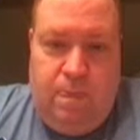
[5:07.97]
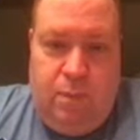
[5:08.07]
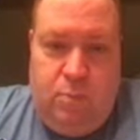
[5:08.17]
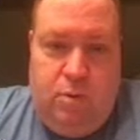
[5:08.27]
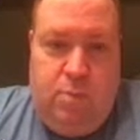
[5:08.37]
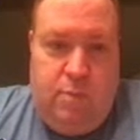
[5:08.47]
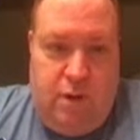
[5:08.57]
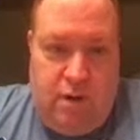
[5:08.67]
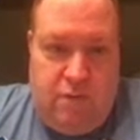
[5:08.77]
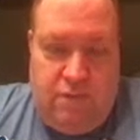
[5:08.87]
Be
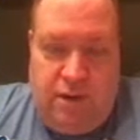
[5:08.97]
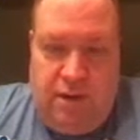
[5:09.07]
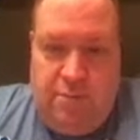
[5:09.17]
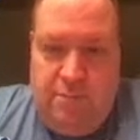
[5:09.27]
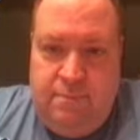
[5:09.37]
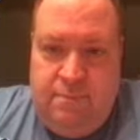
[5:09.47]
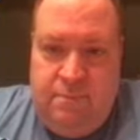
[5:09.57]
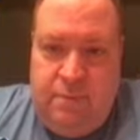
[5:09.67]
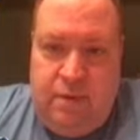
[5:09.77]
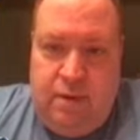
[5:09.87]
prepared for that.
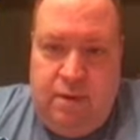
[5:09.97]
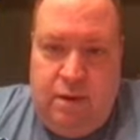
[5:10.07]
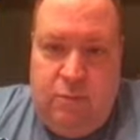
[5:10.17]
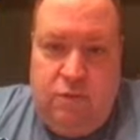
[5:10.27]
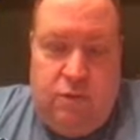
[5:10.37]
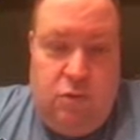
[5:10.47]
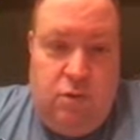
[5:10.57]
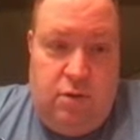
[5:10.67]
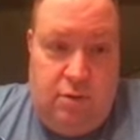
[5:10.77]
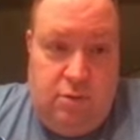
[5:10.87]
games are
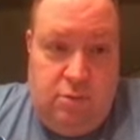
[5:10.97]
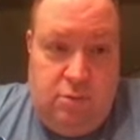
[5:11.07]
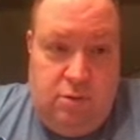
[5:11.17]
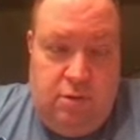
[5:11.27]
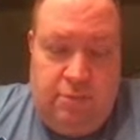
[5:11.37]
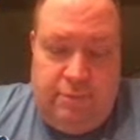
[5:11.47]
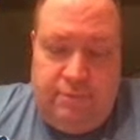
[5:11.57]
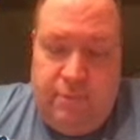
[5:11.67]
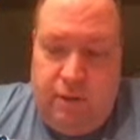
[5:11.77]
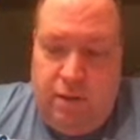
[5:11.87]
going to go long.
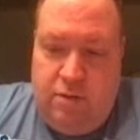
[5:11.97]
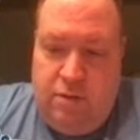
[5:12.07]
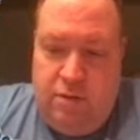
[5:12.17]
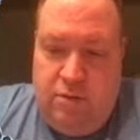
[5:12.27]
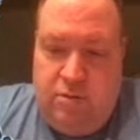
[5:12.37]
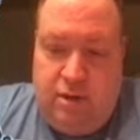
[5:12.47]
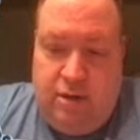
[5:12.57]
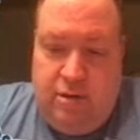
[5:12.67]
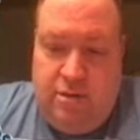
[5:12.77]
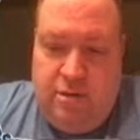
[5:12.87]
It looks like
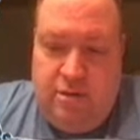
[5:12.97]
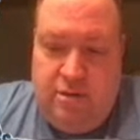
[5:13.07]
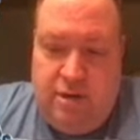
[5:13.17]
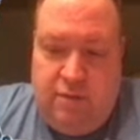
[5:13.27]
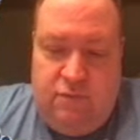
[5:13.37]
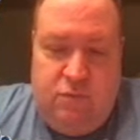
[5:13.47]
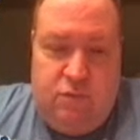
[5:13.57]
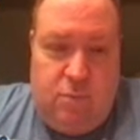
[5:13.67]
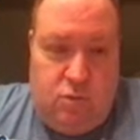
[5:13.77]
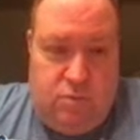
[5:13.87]
that this set, for the
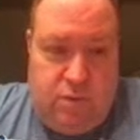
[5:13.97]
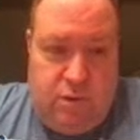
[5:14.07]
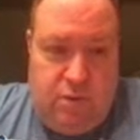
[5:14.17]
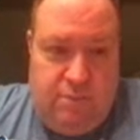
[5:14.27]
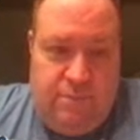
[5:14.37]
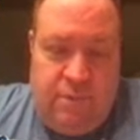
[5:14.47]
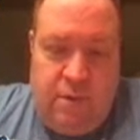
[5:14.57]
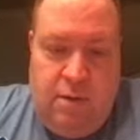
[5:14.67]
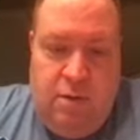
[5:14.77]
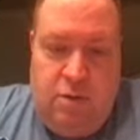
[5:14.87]
most part,
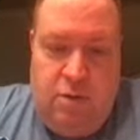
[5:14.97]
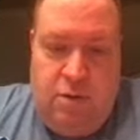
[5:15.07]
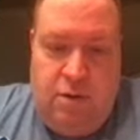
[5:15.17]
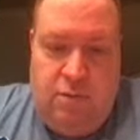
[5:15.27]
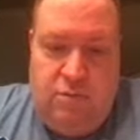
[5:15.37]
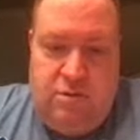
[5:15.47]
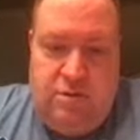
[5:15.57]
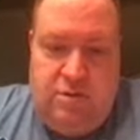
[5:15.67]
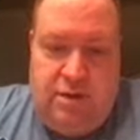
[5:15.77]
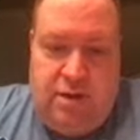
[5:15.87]
was
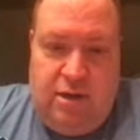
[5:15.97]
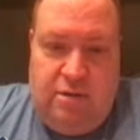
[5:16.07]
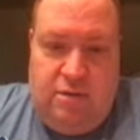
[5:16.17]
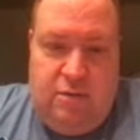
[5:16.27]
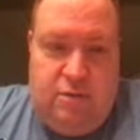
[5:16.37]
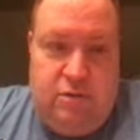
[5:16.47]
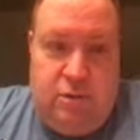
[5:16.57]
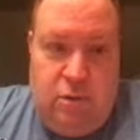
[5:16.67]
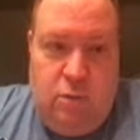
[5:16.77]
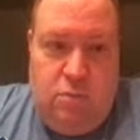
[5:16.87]
designed to
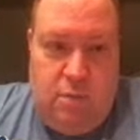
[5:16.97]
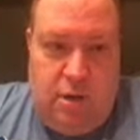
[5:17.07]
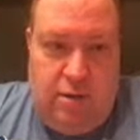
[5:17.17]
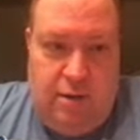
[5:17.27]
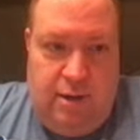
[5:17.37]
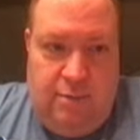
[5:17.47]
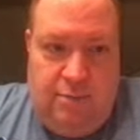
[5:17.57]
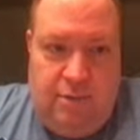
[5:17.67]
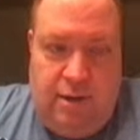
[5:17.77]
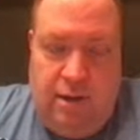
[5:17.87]
slow the meta
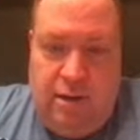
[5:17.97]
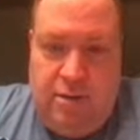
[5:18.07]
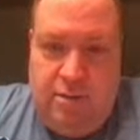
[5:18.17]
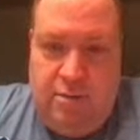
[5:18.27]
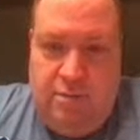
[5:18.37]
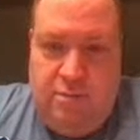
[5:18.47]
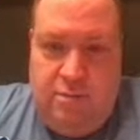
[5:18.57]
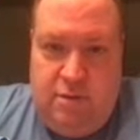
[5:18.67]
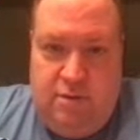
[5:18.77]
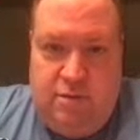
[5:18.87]
down, and
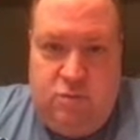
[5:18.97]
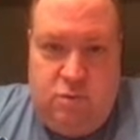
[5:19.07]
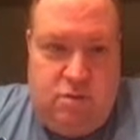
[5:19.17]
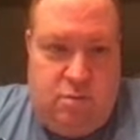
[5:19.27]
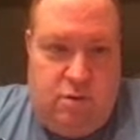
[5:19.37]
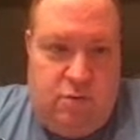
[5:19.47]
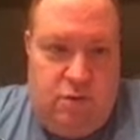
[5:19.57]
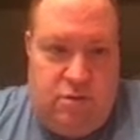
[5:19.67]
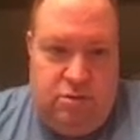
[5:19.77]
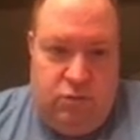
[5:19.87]
this is one of the big
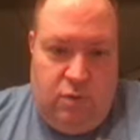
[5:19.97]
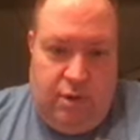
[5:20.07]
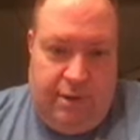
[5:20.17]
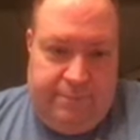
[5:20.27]
reasons why.